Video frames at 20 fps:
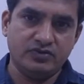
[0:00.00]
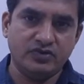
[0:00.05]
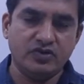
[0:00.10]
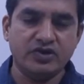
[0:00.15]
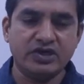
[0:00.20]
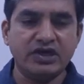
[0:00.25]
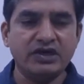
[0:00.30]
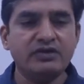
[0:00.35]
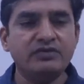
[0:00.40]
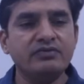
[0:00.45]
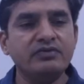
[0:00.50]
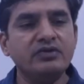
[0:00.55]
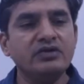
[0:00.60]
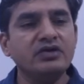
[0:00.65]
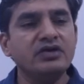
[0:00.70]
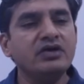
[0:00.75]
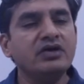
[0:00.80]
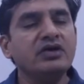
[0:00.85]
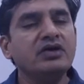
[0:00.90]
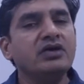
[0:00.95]
Okay,
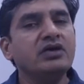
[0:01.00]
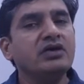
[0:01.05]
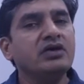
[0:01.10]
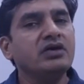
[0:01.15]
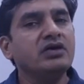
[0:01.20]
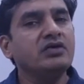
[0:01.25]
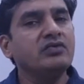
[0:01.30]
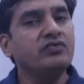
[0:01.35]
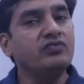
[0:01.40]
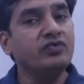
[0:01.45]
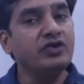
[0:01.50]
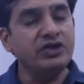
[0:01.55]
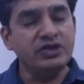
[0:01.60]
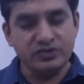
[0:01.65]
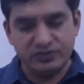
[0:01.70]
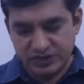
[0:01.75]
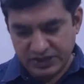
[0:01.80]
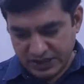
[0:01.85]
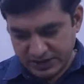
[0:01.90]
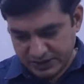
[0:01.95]
we
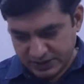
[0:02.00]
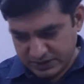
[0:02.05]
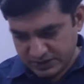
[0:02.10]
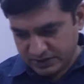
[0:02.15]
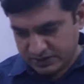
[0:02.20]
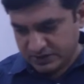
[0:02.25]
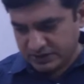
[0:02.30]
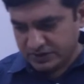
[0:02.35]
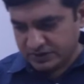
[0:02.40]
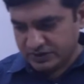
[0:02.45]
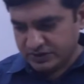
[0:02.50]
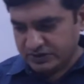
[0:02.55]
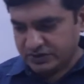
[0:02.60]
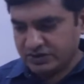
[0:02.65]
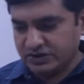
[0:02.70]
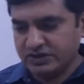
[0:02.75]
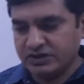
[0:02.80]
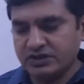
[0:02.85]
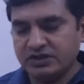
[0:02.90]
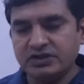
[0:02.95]
know that
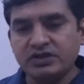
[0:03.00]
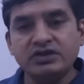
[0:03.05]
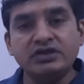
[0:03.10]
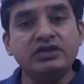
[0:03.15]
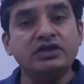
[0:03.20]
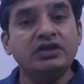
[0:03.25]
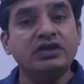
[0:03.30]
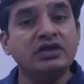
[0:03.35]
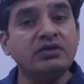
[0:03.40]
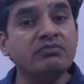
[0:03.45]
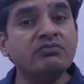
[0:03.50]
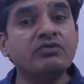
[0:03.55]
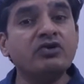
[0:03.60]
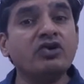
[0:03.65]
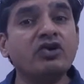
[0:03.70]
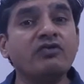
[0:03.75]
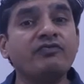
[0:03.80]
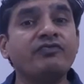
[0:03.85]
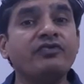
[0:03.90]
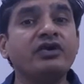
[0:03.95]
the
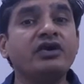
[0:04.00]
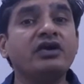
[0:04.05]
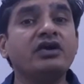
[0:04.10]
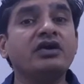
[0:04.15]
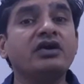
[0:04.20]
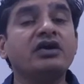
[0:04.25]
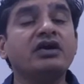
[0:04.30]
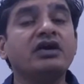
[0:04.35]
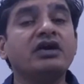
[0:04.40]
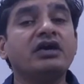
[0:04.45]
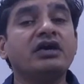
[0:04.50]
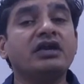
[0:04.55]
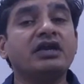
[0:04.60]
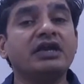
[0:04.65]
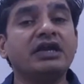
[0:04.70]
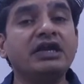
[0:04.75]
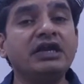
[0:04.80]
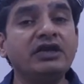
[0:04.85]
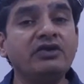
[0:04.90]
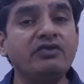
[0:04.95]
number of
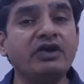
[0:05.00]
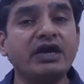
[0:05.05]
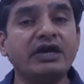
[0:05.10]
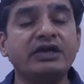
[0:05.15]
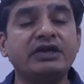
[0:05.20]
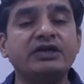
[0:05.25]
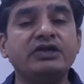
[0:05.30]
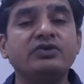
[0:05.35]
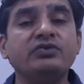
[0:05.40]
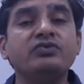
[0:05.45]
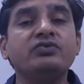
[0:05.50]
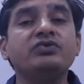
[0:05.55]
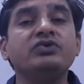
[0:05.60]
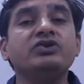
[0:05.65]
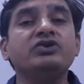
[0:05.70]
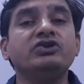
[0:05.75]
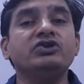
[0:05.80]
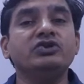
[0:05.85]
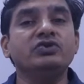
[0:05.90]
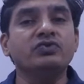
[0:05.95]
radioactive
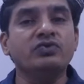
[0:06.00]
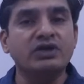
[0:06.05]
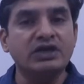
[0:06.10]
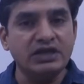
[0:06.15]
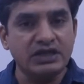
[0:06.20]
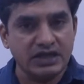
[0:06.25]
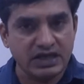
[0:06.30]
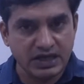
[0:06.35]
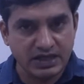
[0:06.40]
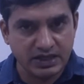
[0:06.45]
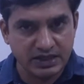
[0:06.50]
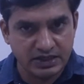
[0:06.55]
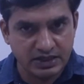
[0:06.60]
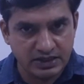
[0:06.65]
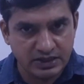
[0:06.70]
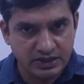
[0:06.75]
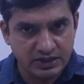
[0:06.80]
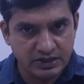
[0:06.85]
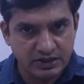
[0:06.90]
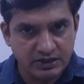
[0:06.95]
nuclei
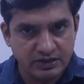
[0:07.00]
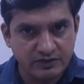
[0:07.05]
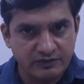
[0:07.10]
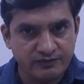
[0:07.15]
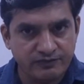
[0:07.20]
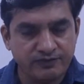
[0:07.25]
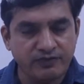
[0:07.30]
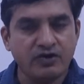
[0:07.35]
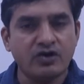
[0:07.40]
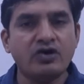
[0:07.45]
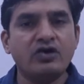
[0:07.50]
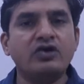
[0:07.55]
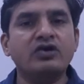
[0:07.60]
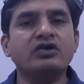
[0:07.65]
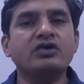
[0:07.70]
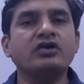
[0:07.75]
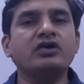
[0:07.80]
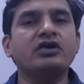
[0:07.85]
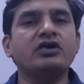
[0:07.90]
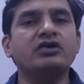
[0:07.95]

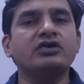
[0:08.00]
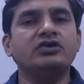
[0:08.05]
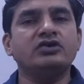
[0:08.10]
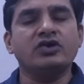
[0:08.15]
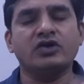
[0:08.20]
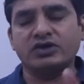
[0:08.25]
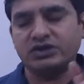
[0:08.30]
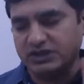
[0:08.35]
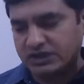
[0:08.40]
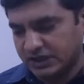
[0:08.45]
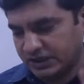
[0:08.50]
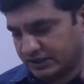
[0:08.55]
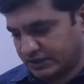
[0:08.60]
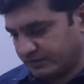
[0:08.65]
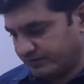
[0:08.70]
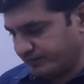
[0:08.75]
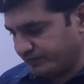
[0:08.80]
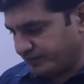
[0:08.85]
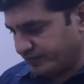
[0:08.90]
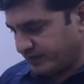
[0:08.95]
for daughter
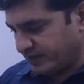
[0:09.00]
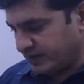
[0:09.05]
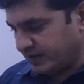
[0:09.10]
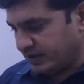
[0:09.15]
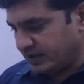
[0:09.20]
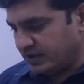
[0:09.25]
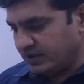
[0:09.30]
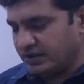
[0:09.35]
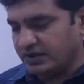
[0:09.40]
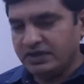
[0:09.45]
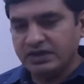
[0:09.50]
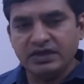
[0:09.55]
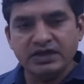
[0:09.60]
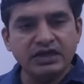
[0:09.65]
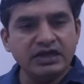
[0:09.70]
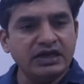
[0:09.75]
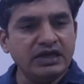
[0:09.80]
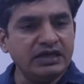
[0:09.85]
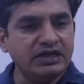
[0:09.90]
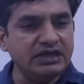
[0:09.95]
atom,
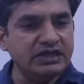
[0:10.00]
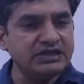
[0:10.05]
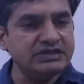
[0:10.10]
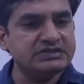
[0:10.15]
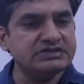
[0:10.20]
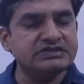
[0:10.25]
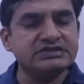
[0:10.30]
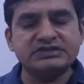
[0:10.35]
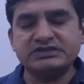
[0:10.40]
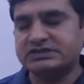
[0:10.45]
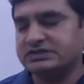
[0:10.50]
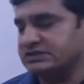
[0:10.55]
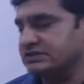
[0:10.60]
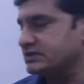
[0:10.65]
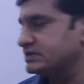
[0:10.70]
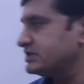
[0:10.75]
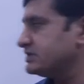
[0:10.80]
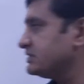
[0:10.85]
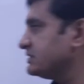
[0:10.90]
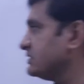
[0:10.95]
it
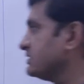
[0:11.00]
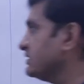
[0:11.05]
is